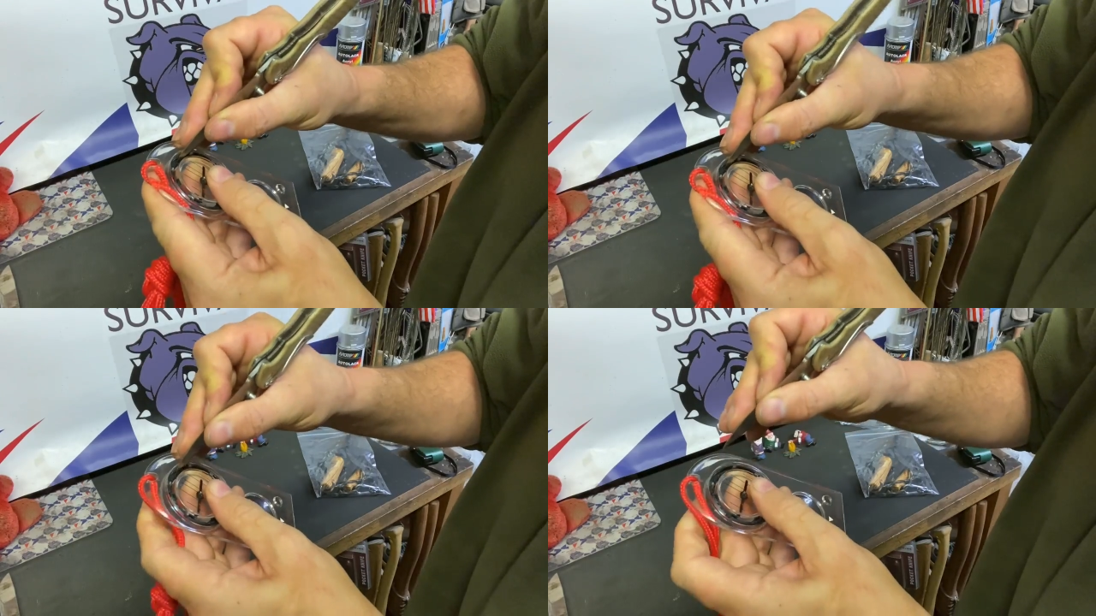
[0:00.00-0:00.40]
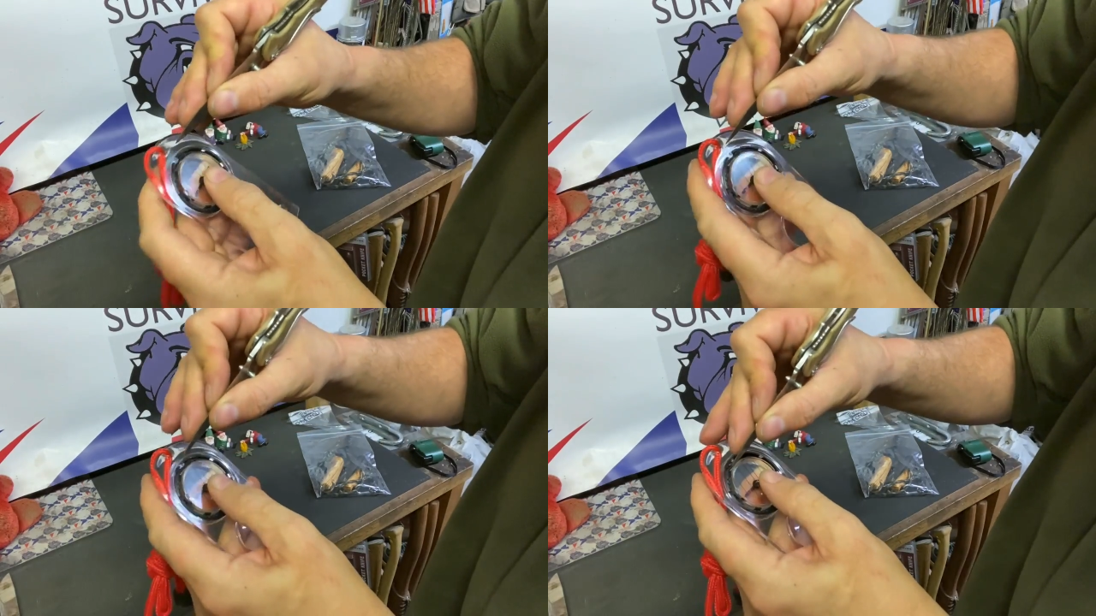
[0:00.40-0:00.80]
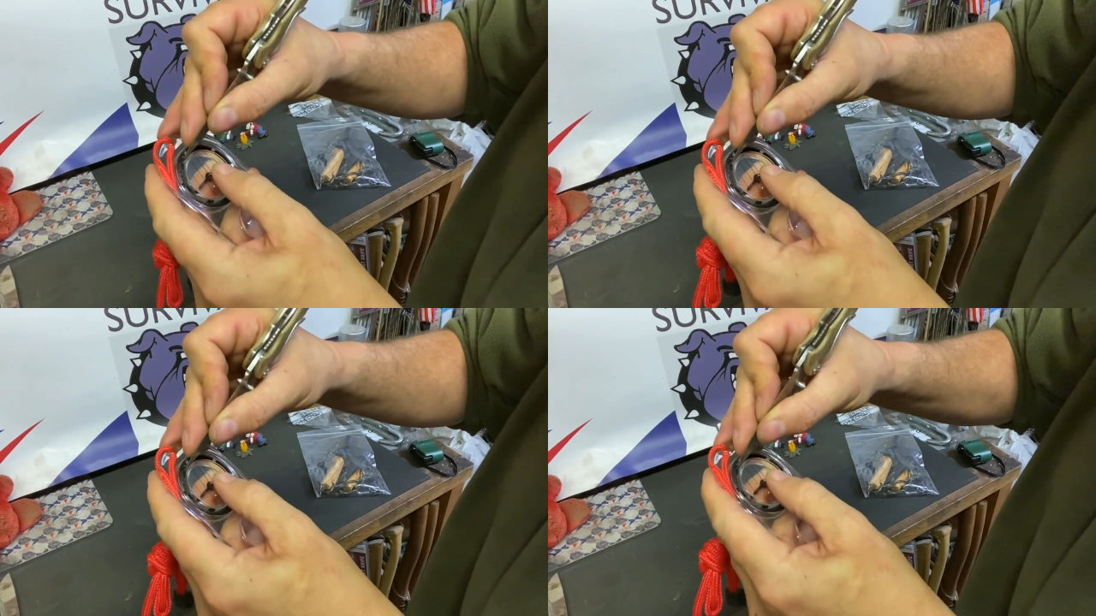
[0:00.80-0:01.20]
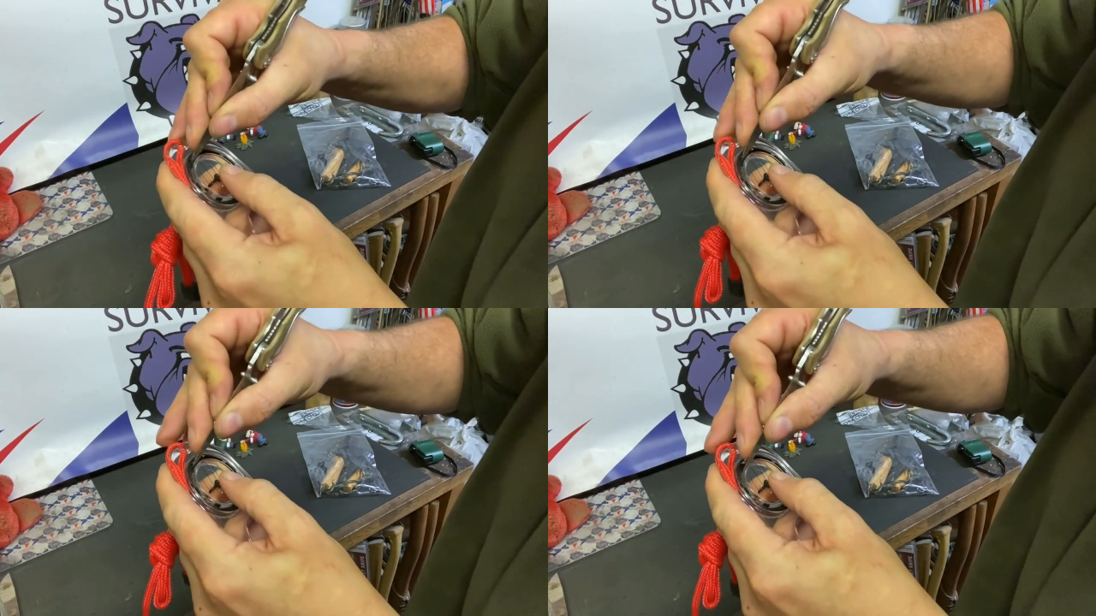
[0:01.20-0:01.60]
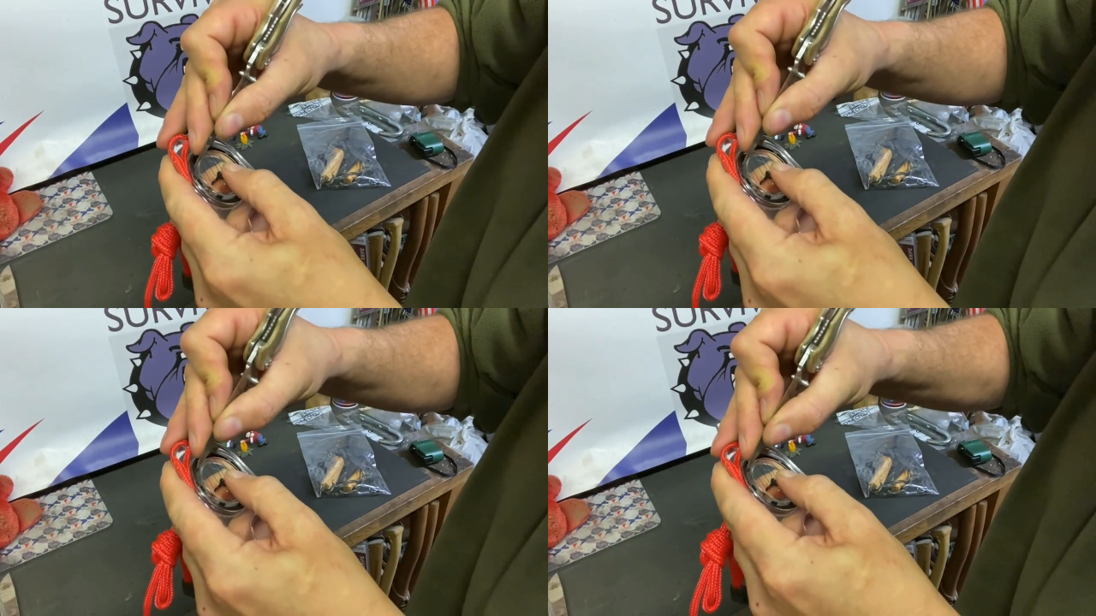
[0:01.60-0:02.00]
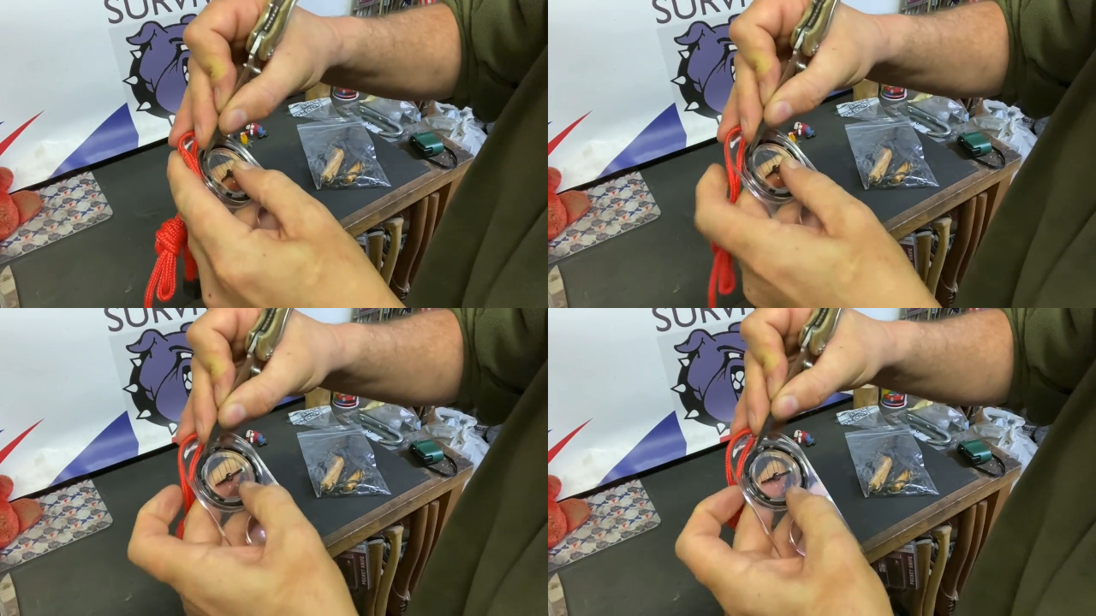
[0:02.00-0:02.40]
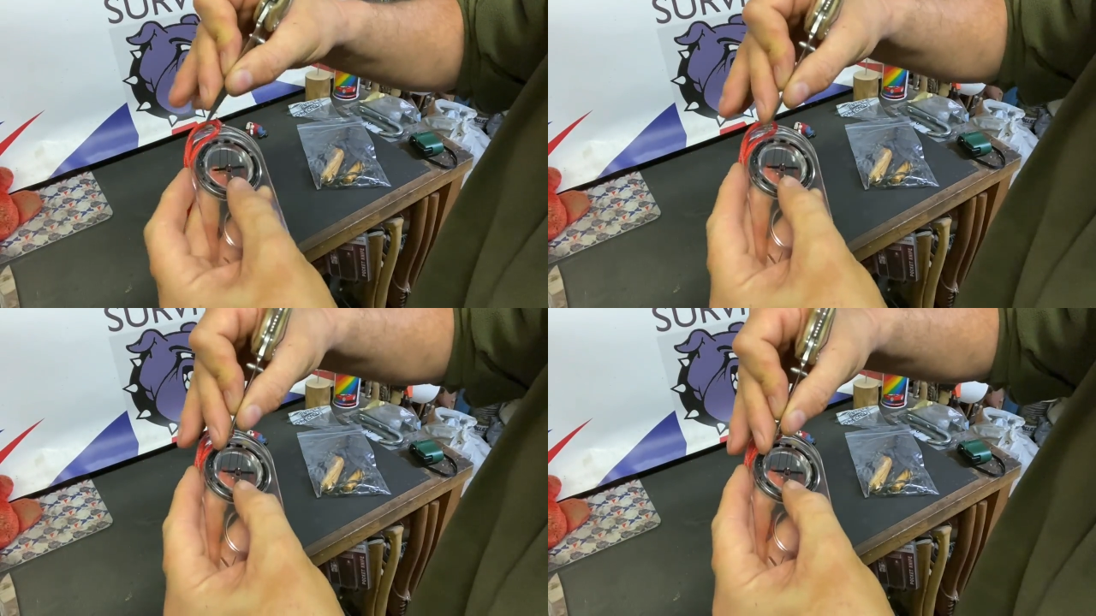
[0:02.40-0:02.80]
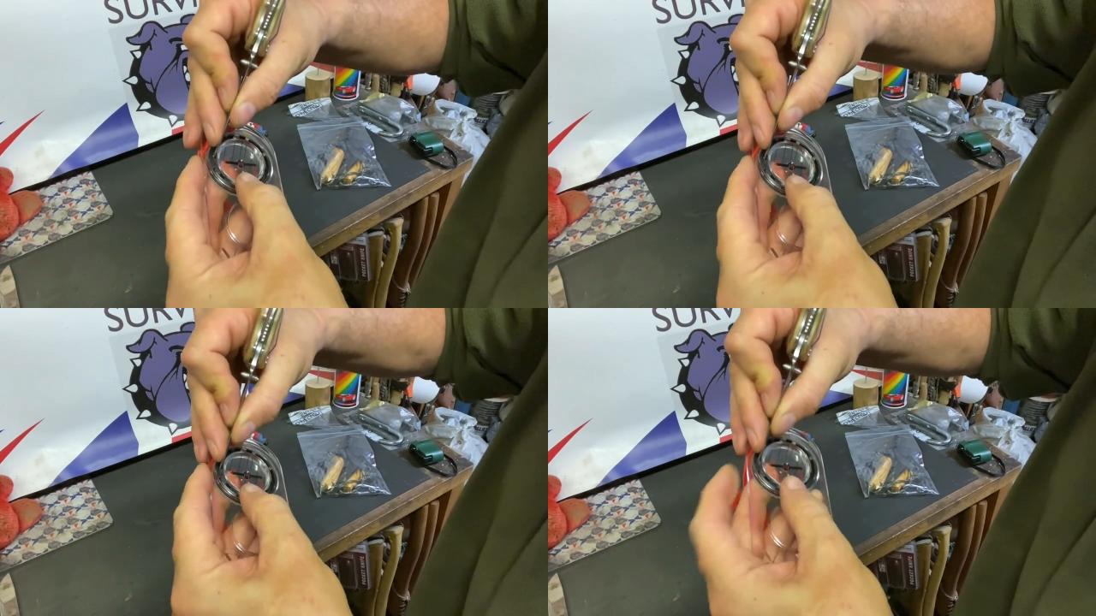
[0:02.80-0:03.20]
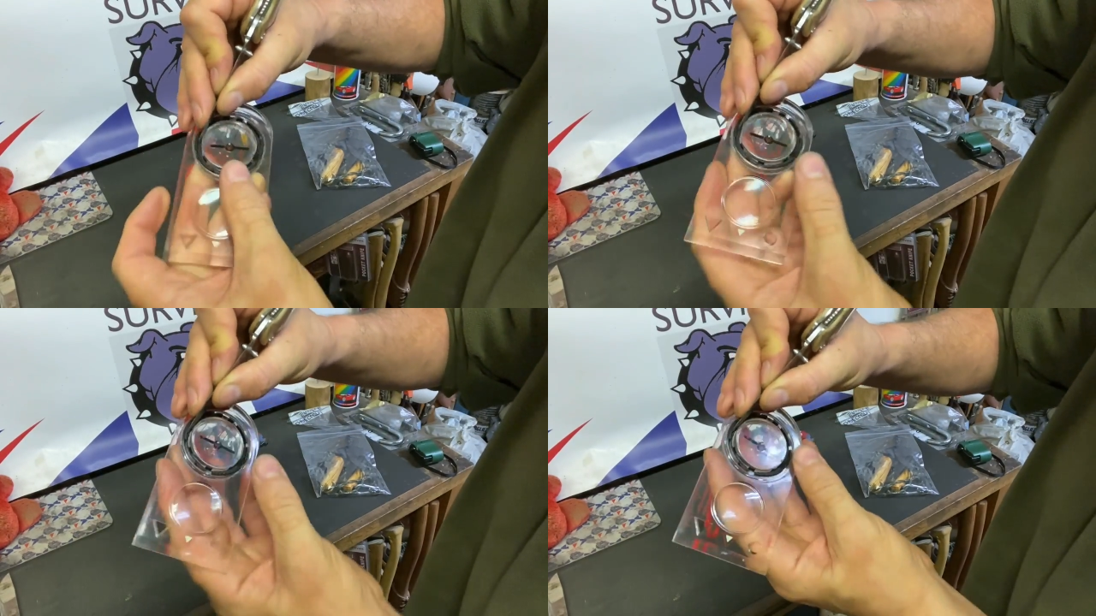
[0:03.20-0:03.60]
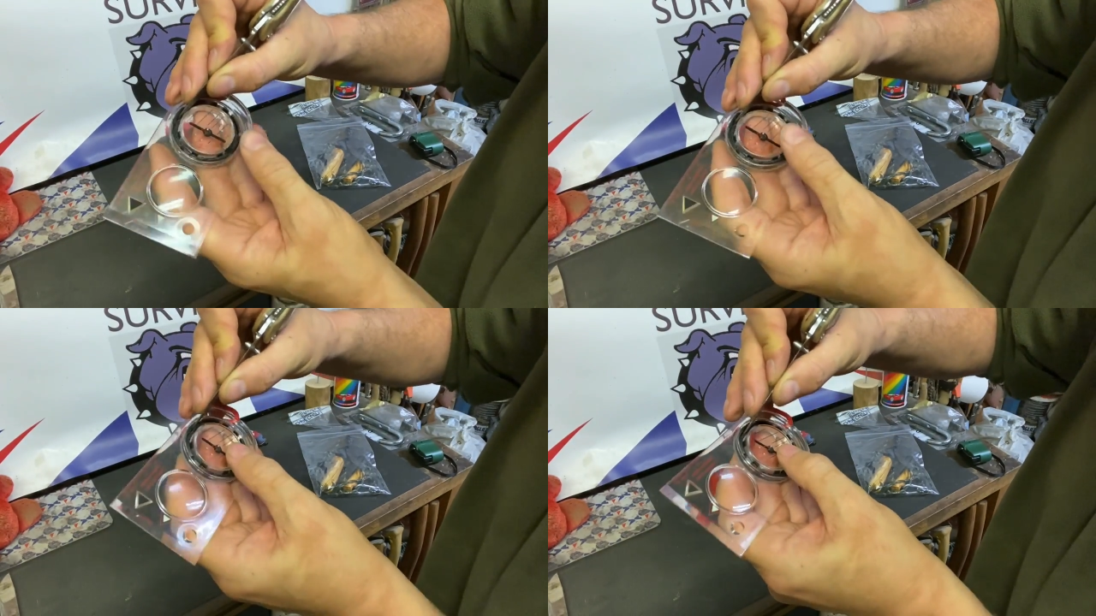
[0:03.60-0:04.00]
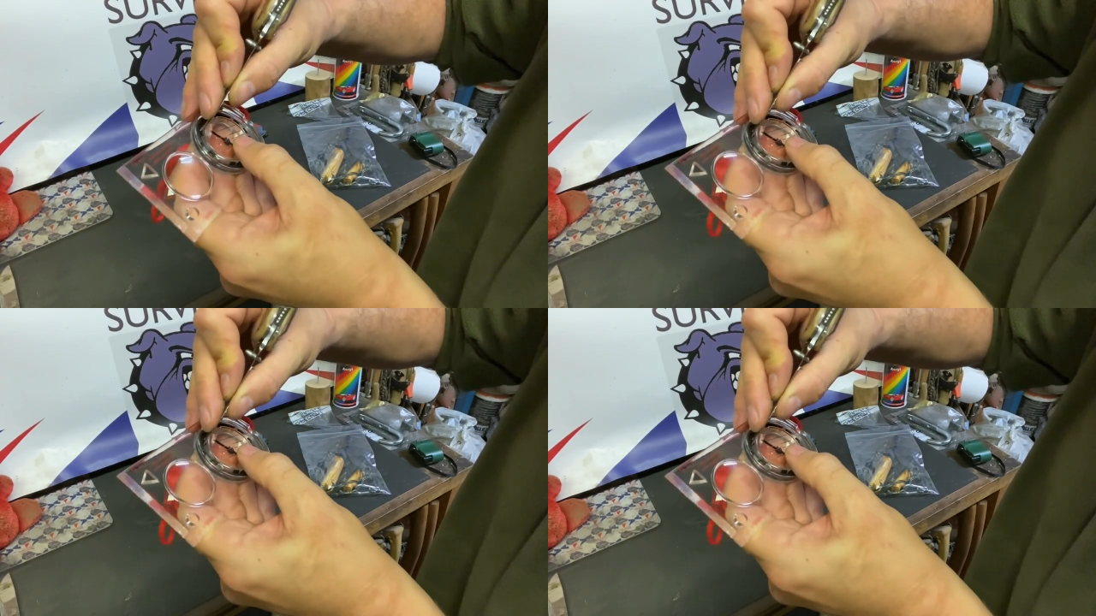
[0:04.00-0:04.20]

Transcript: Nobody's mouth can be seen.